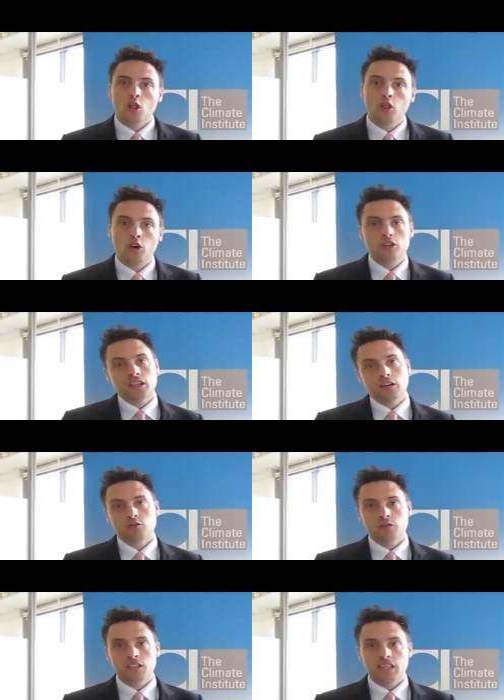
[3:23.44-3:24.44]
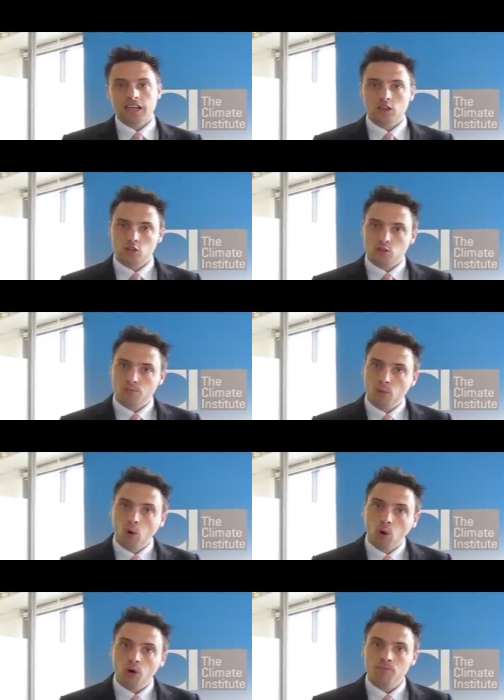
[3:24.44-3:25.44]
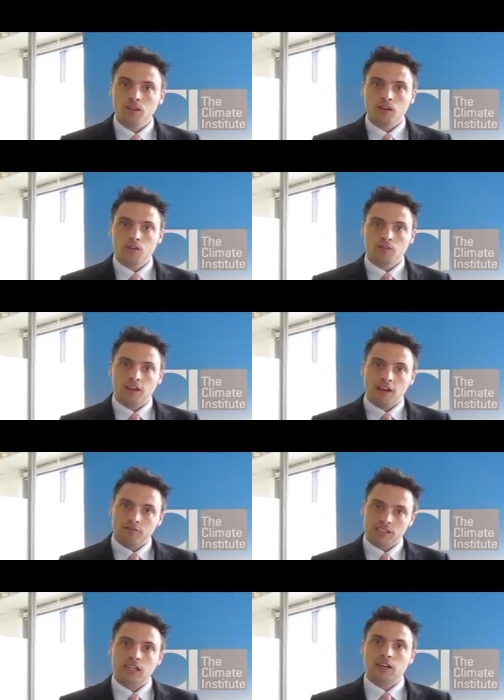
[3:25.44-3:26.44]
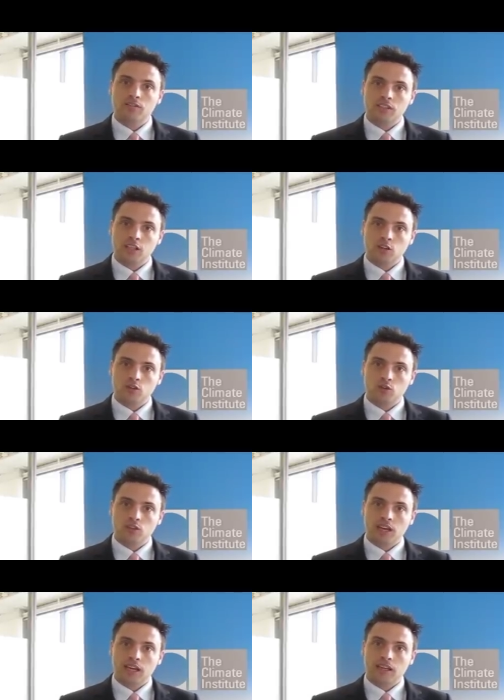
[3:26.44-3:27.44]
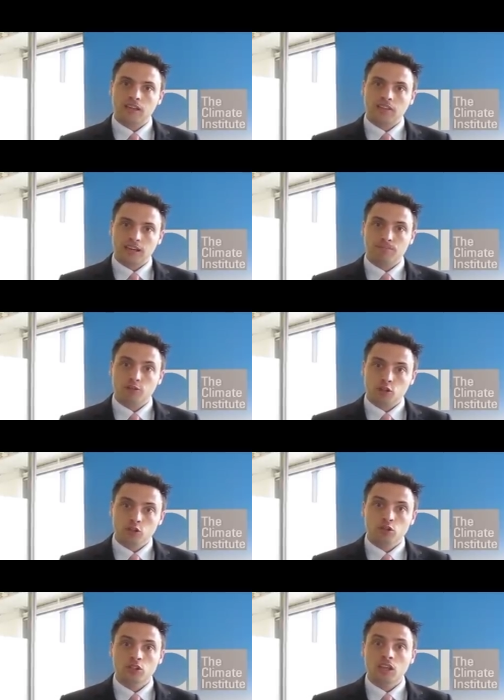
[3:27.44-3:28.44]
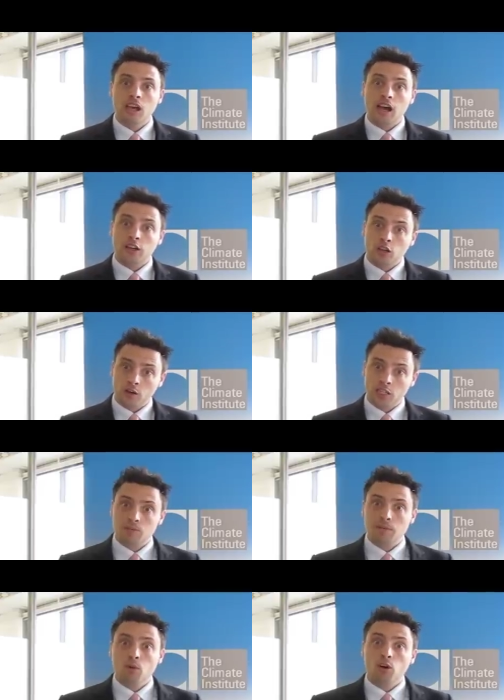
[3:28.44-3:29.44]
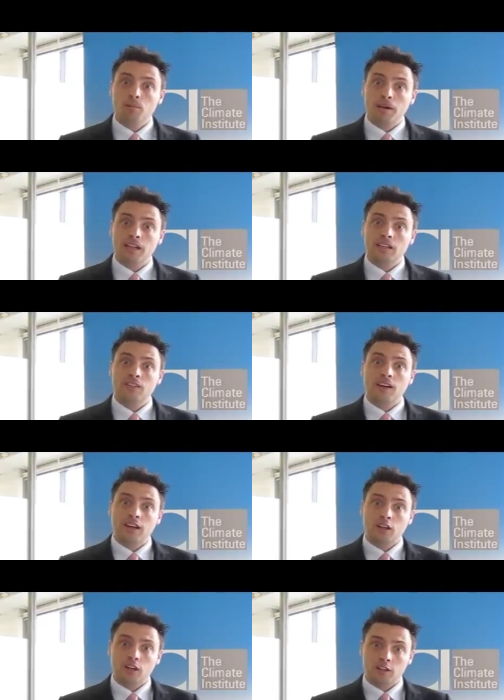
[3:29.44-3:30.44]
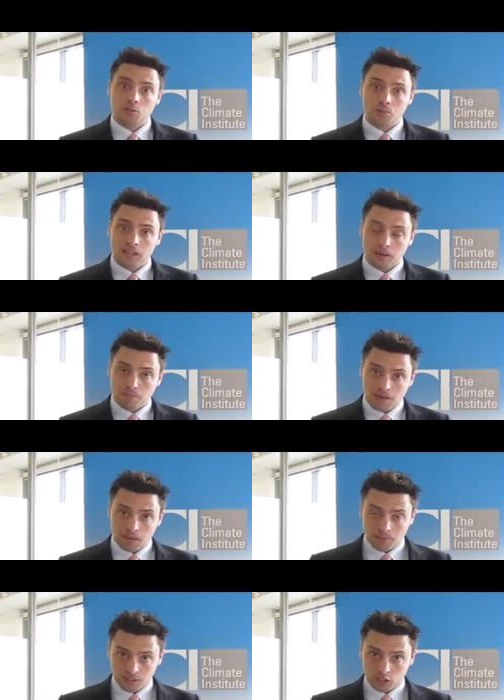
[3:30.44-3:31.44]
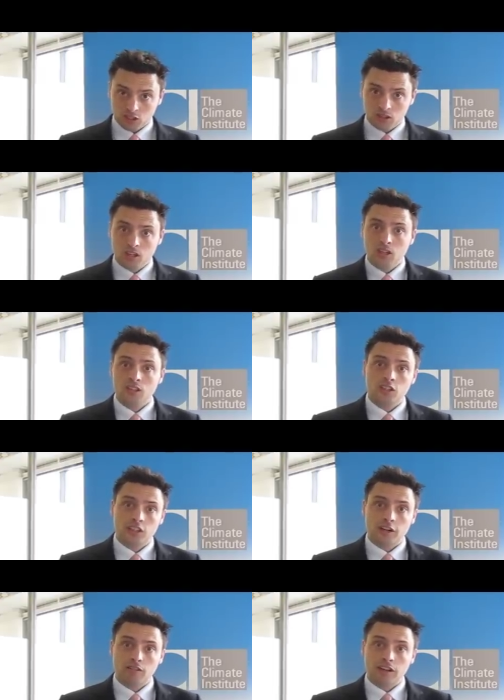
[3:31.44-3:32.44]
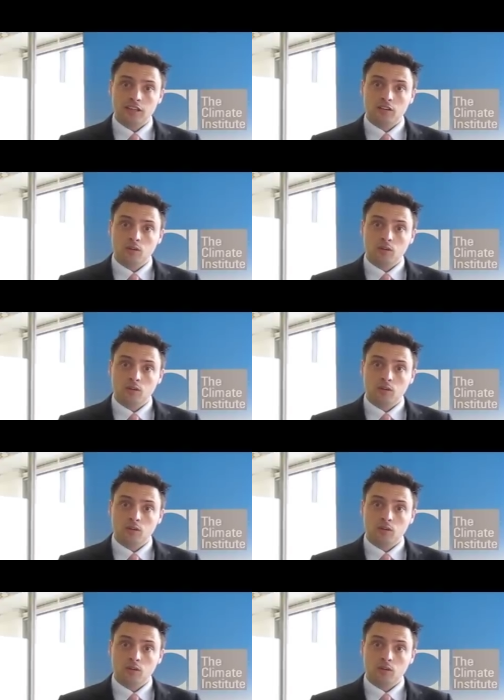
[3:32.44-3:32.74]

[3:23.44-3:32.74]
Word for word: those countries that can do more for every tonne of CO2 they, they produce are going to be more competitive and are going to be in a better position to generate